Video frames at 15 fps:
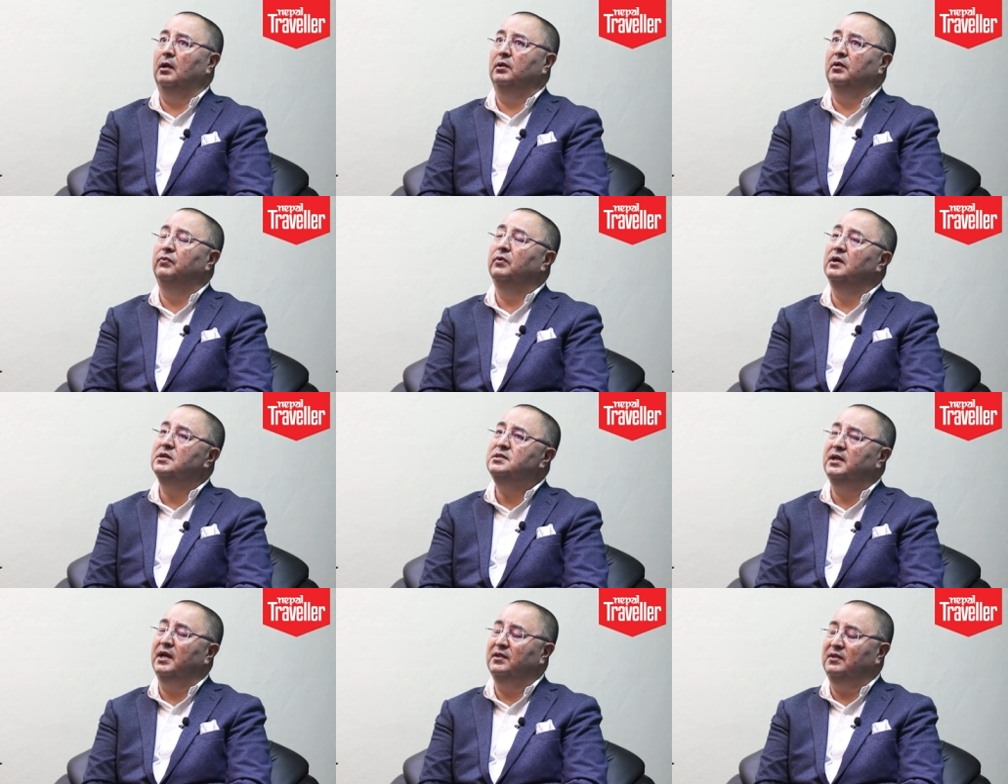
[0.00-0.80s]
The
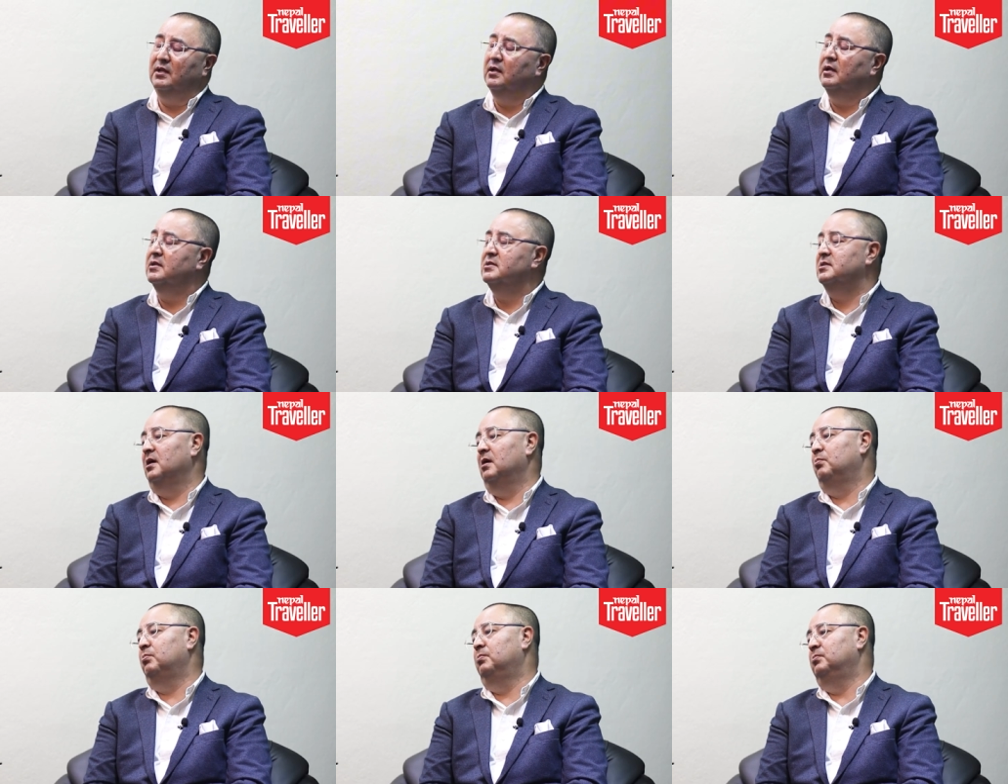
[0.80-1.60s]
first, I think, is
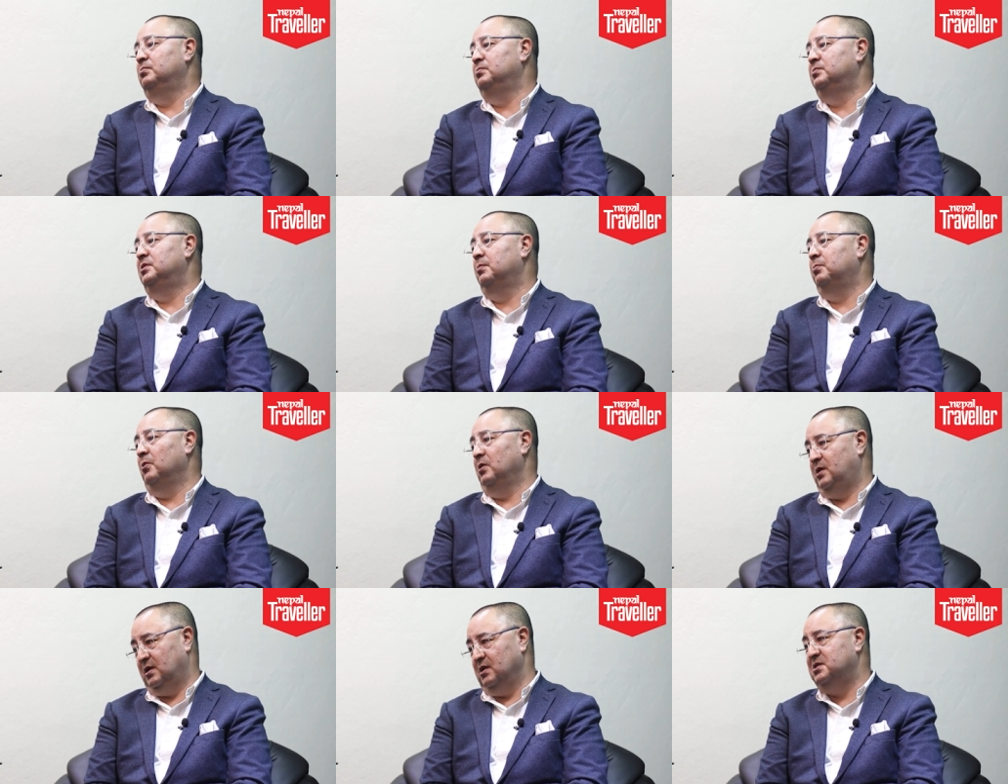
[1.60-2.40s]
uh, the
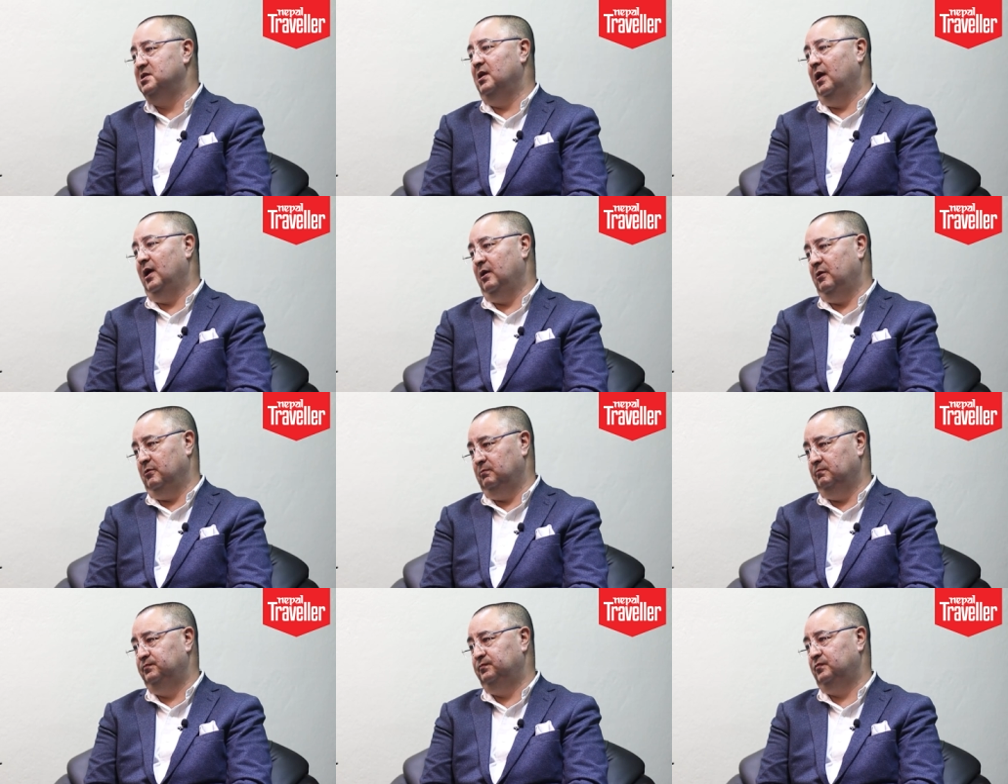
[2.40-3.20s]
political scenario.